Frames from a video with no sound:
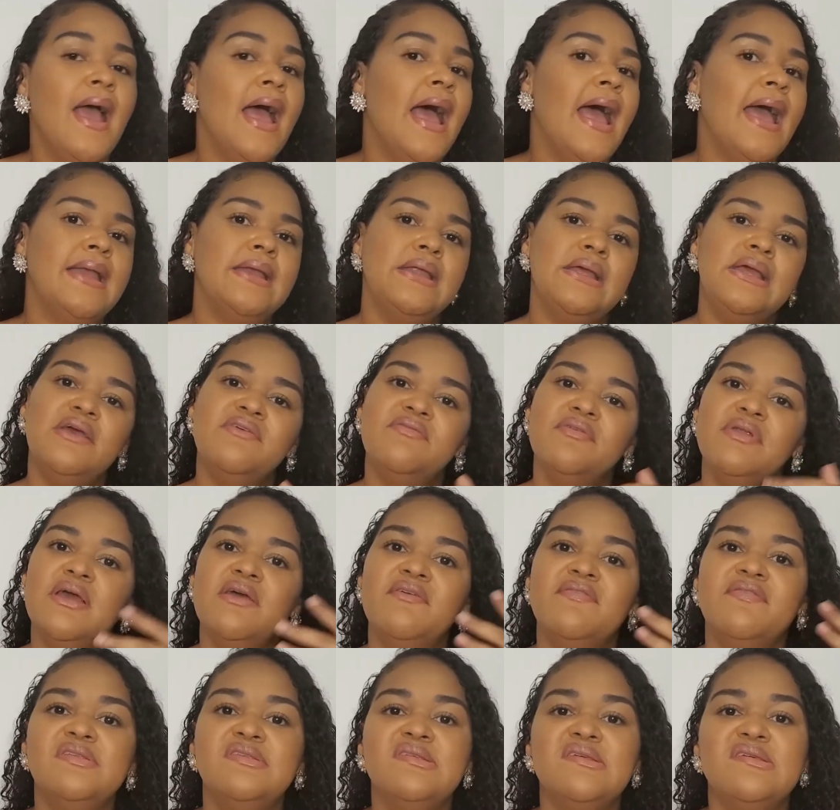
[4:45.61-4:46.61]
And even
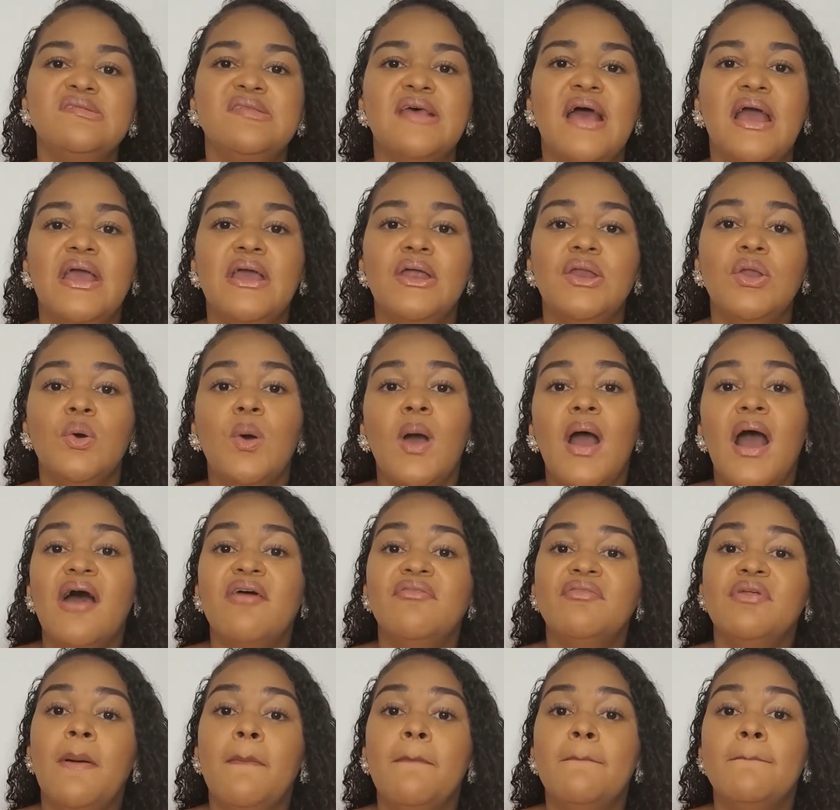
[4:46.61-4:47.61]
if it is that you don't
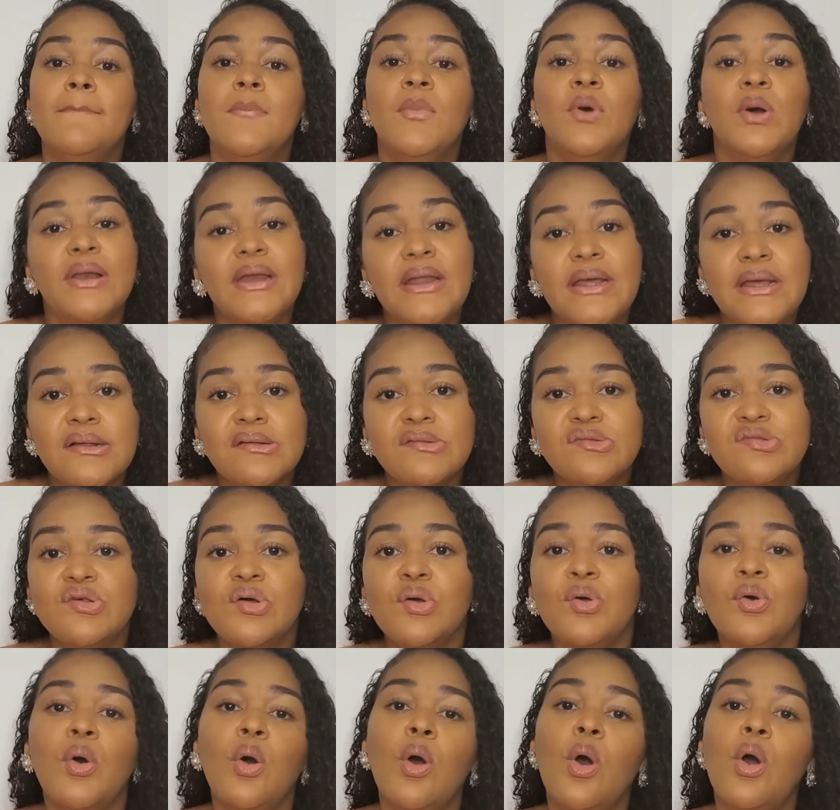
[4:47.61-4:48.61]
have the money to
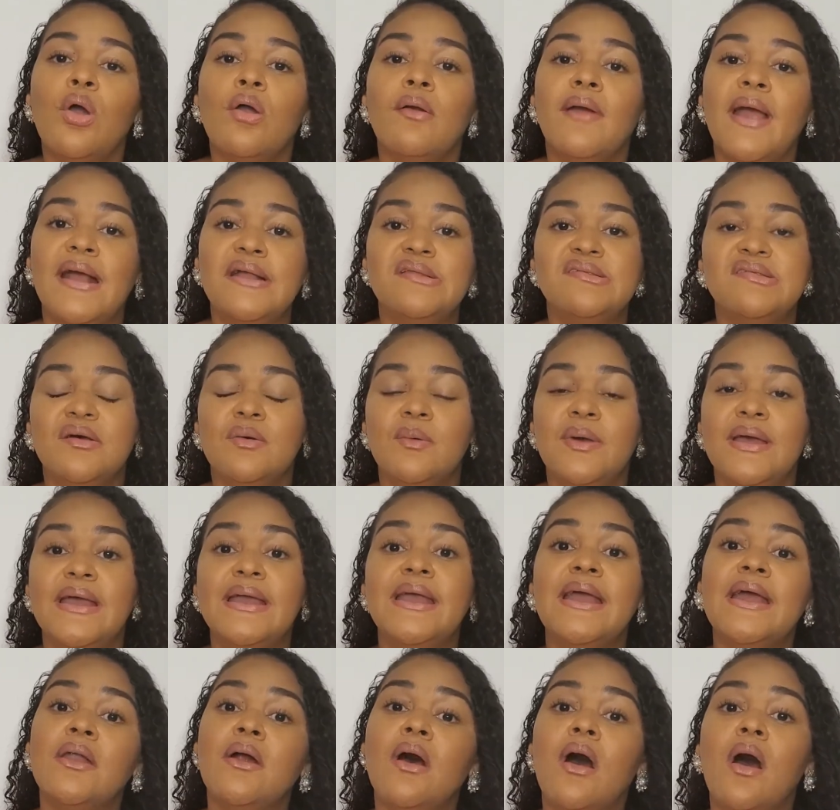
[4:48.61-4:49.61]
go right away, you
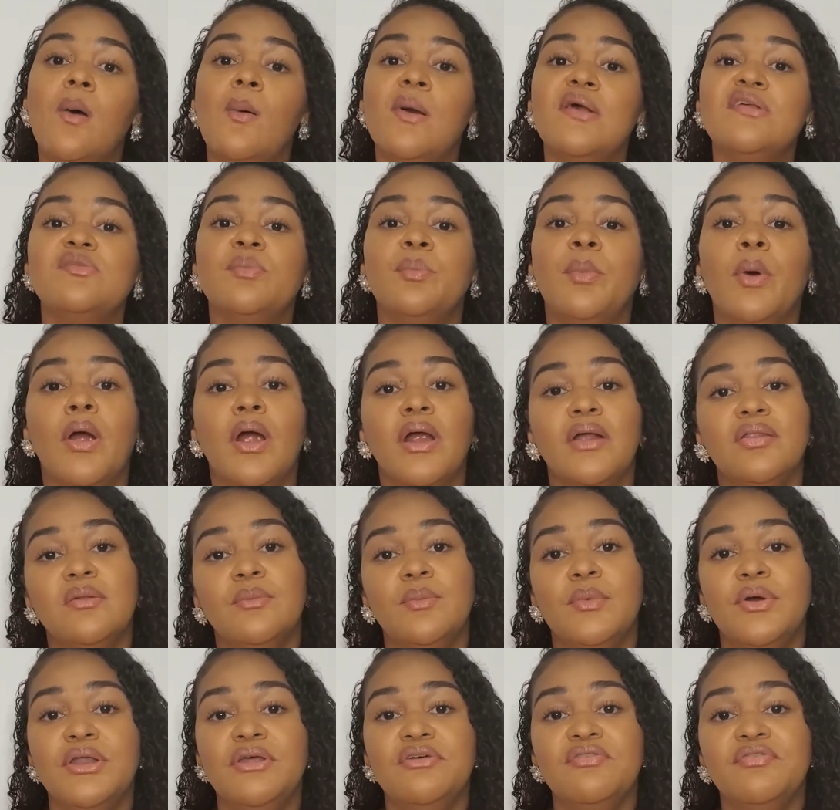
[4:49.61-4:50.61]
can always borrow the
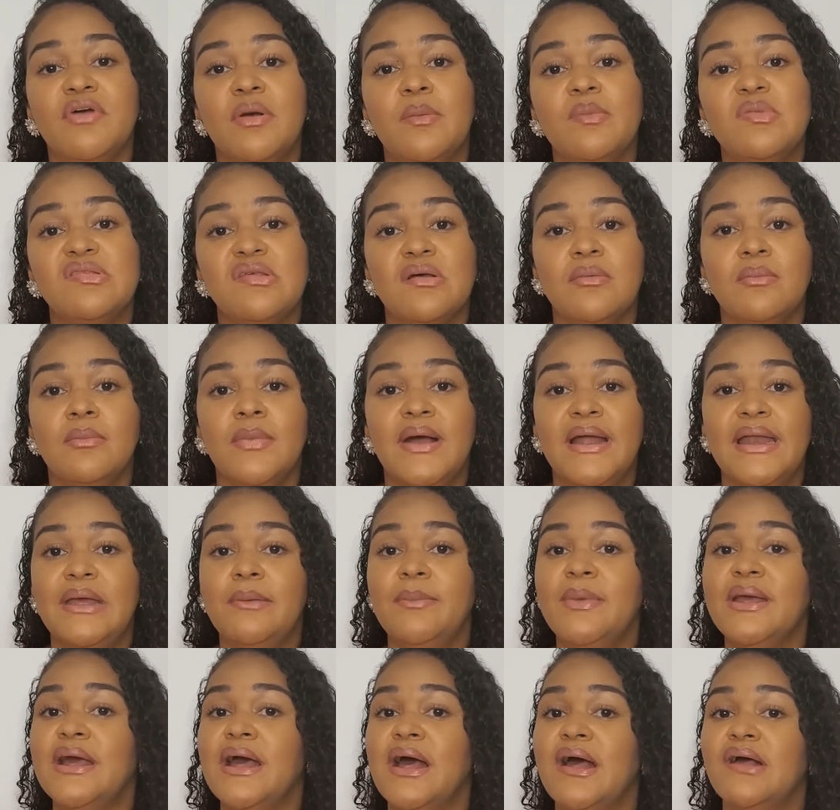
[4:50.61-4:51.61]
money from somebody,
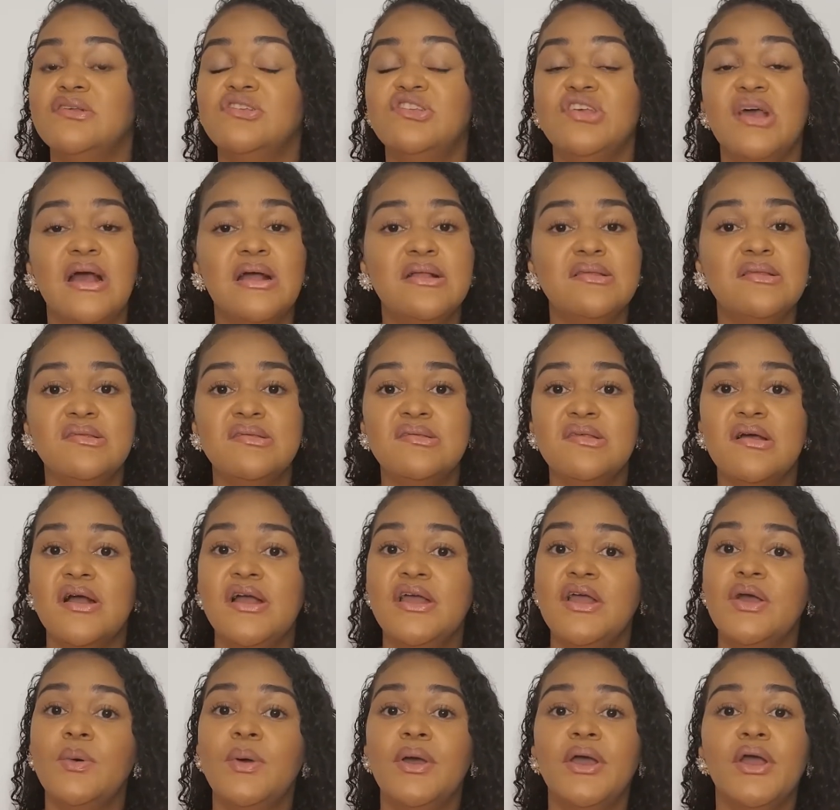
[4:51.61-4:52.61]
because chances are
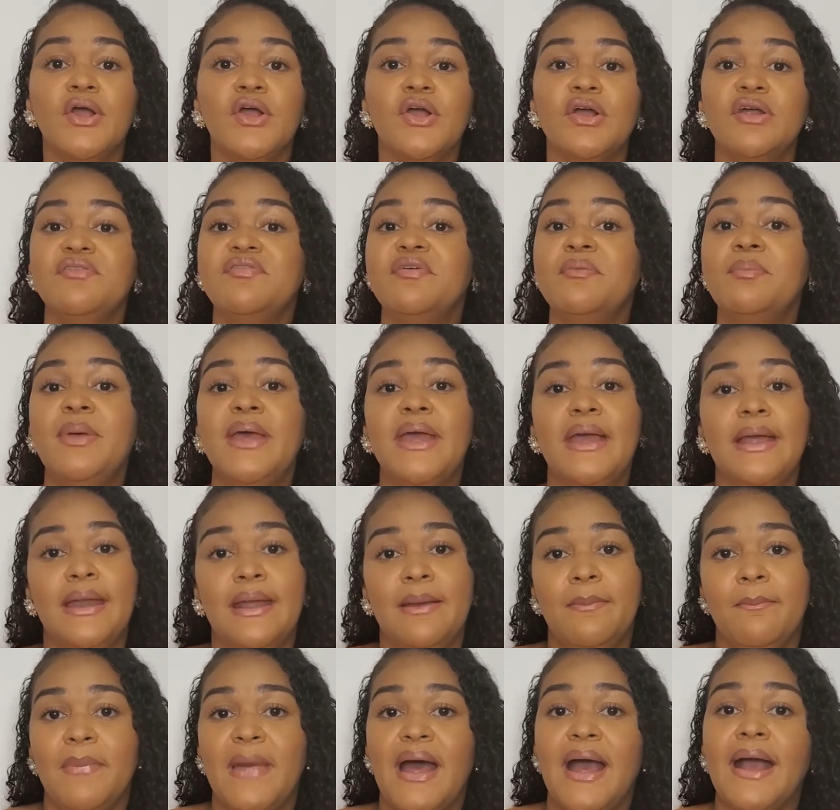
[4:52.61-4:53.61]
you're going to earn to pay
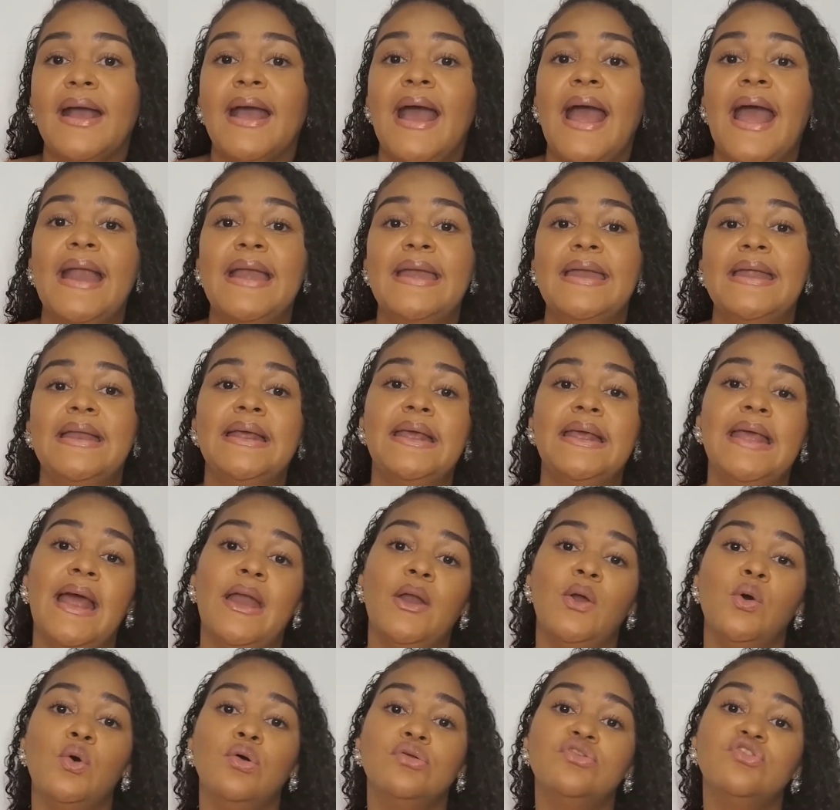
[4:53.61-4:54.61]
them back and then
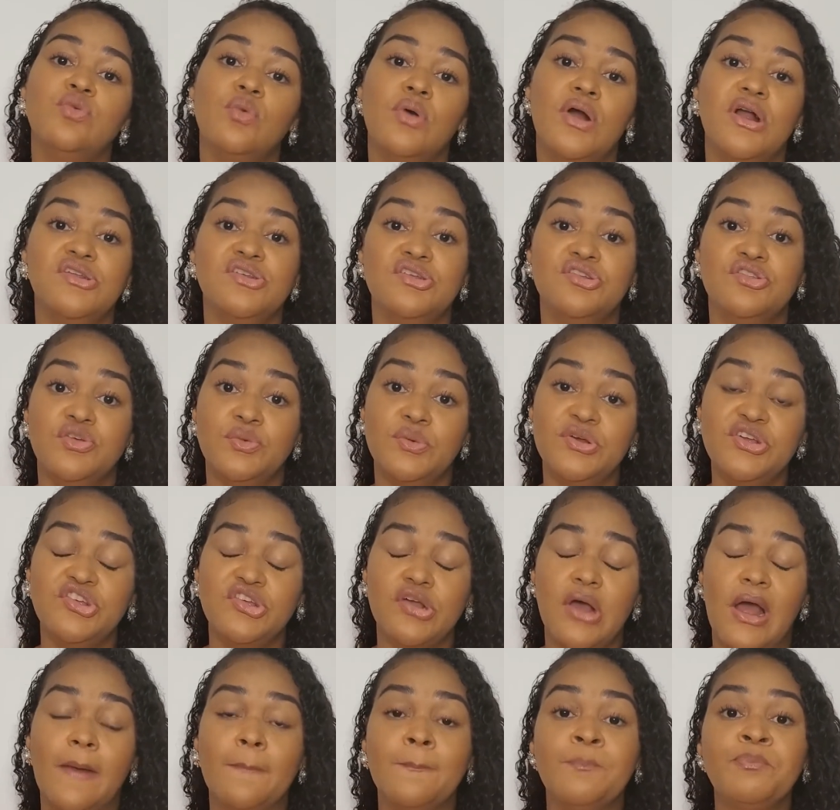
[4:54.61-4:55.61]
can go towards your
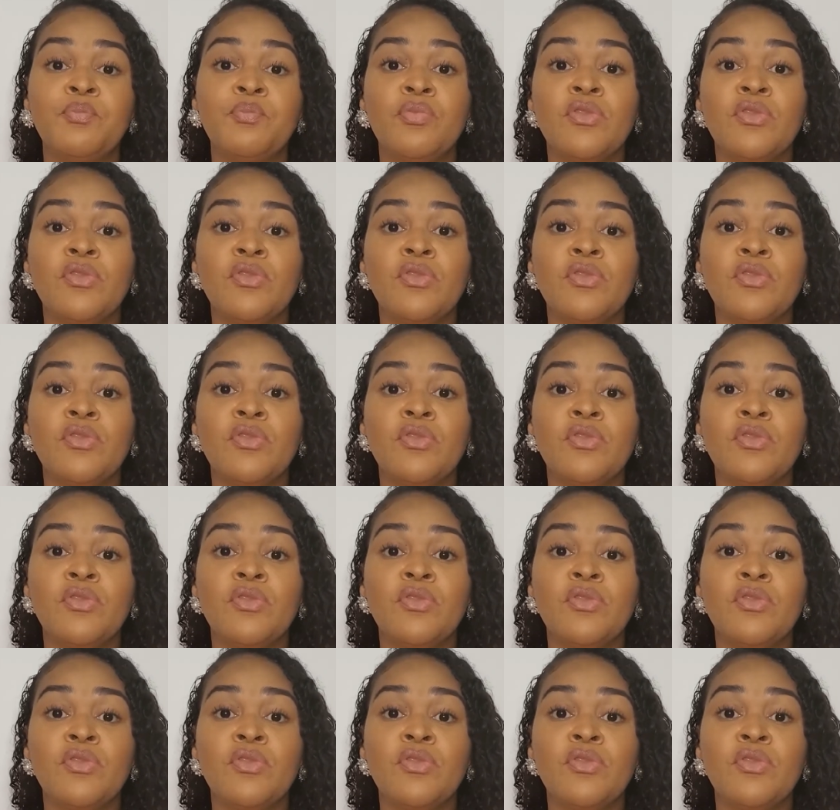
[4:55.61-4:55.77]
tuition.